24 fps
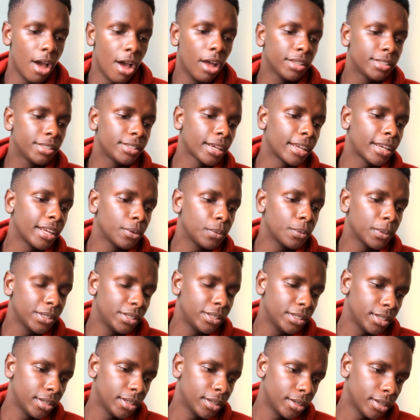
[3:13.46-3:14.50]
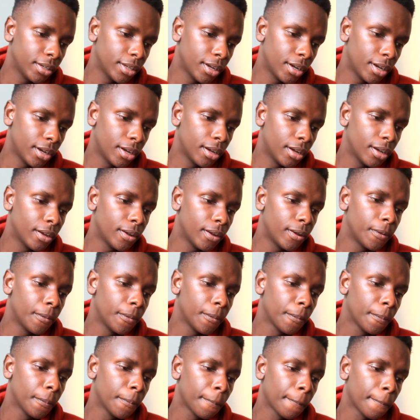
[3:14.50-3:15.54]
Second question.
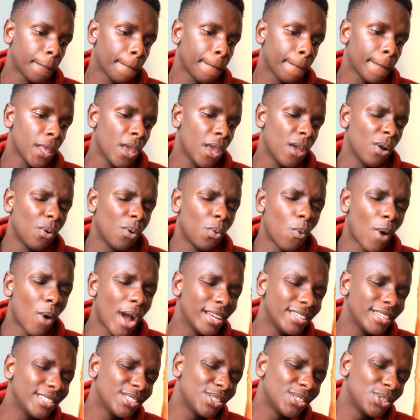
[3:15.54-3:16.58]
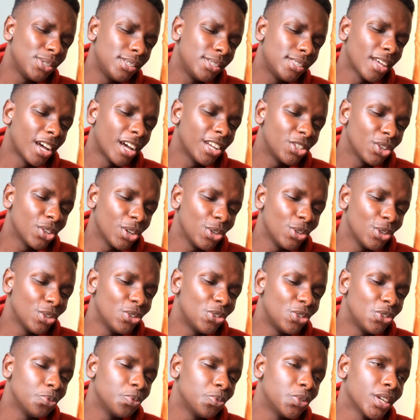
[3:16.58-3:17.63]
Why did you start your
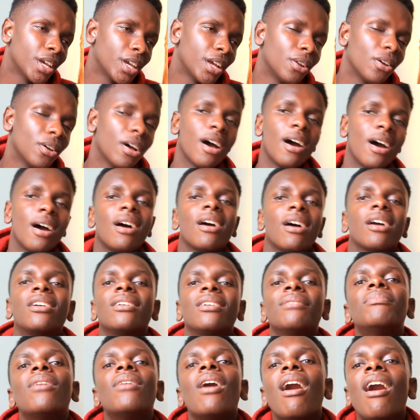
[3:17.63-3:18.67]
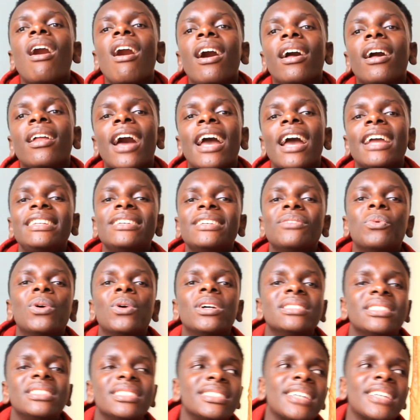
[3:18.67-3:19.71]
YouTube channel? Oh, come on. I didn't want
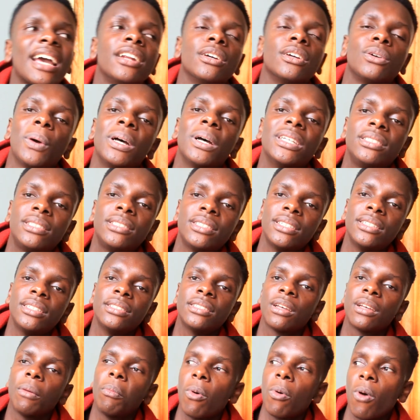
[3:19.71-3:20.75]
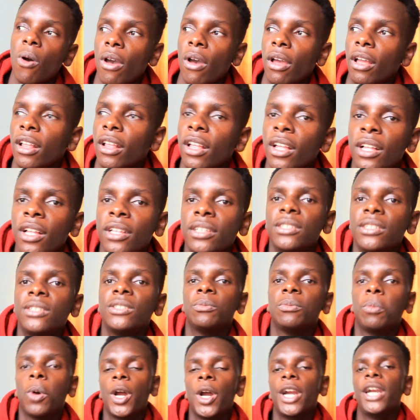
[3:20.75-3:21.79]
this kind of questions. Come on. This is
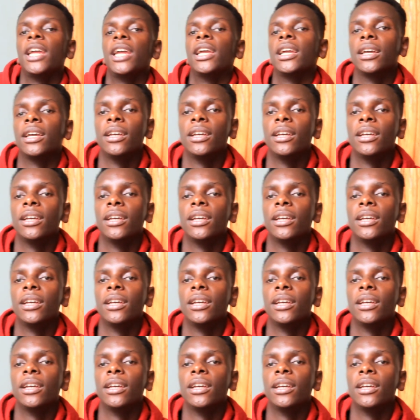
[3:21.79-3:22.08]
boring.